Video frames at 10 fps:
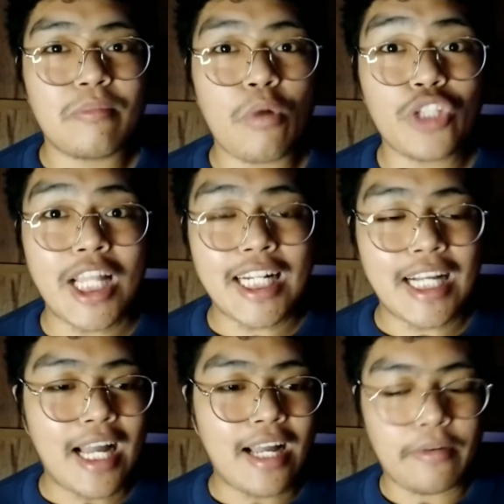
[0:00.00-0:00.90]
model
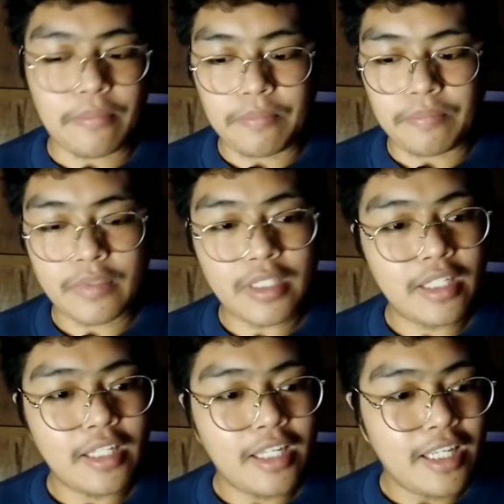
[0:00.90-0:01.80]
ka.
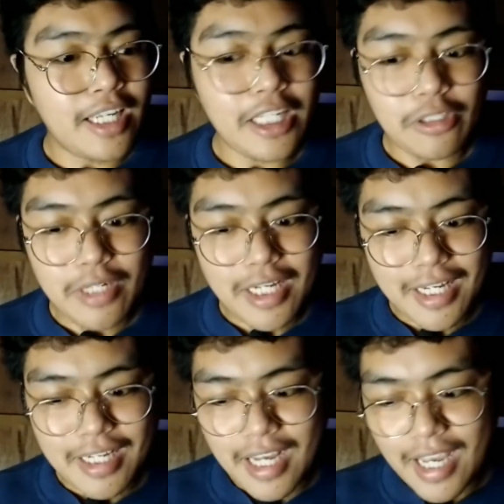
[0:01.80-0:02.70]
And ito na
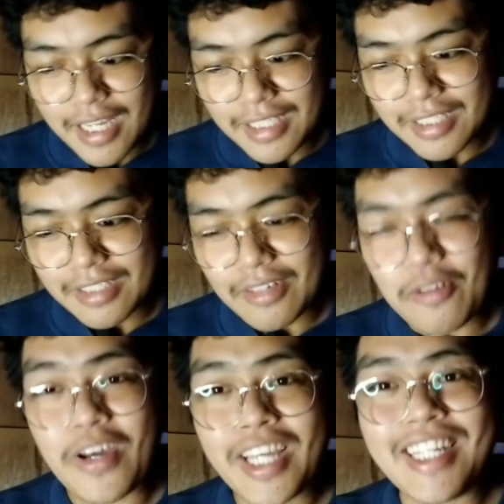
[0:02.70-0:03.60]
nga, guys!
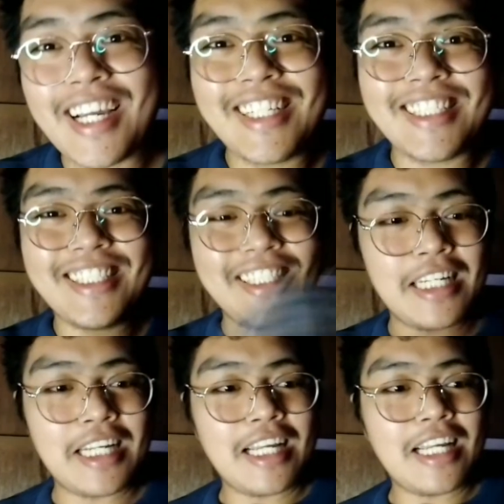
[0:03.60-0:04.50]
Oh my God!
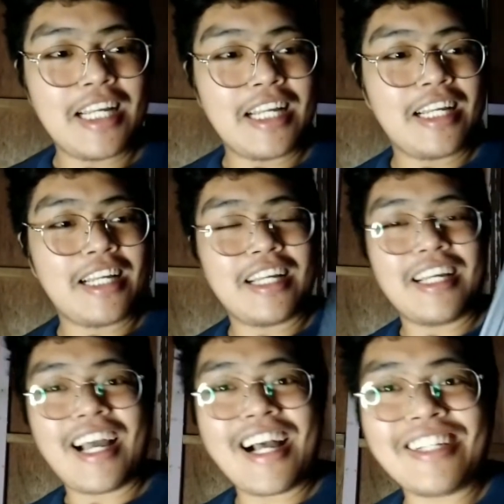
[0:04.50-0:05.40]

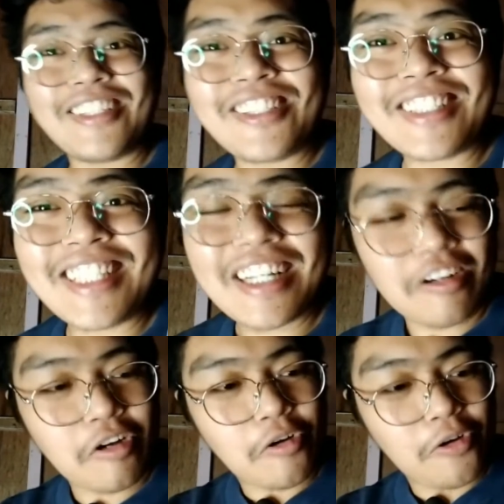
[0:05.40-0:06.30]
Ang cute ng
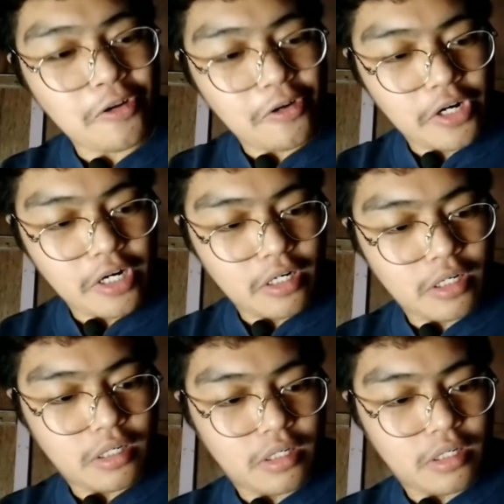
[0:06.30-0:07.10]
color!